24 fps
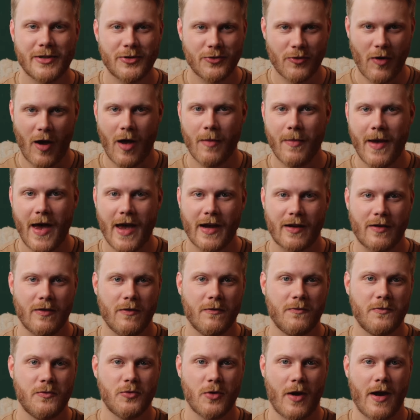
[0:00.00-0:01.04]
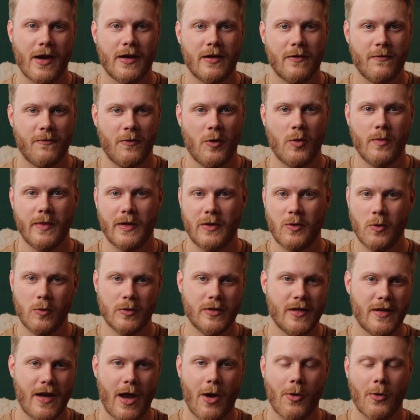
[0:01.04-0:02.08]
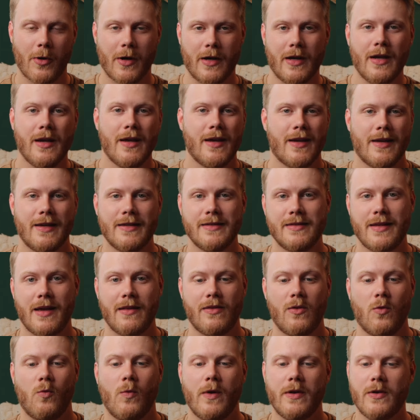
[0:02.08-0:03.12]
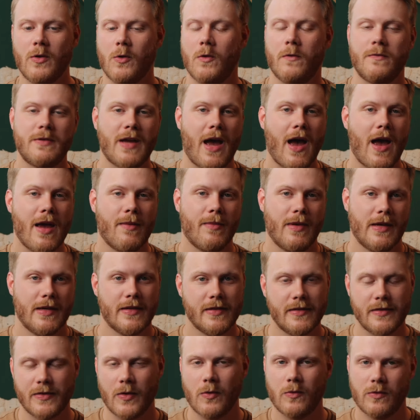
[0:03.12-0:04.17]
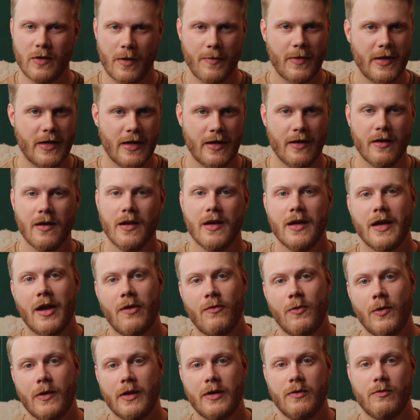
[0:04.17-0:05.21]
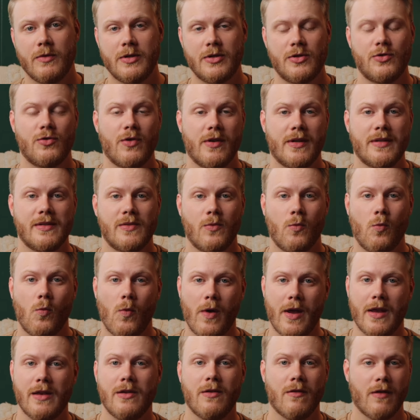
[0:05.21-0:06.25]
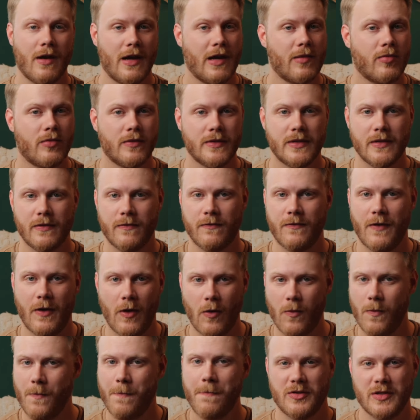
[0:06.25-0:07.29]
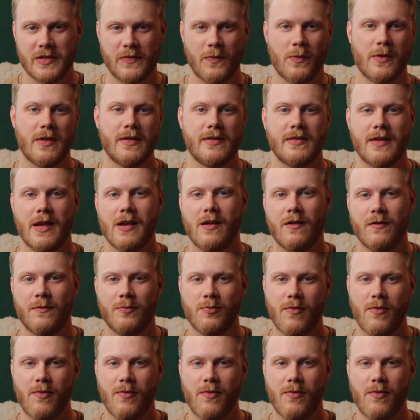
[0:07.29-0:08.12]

drawback of trying to film in golden hour is that the window of time is so limited. It really restricts when you're able to film. Just for the sake of